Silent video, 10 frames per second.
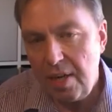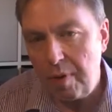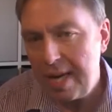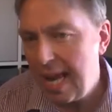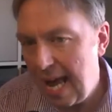
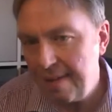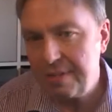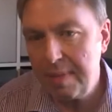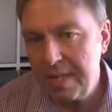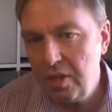We have
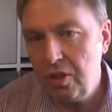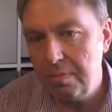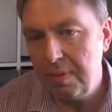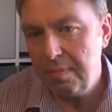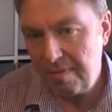to
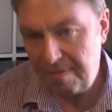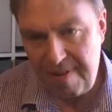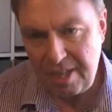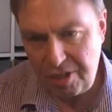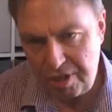become
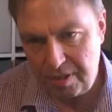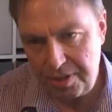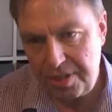professional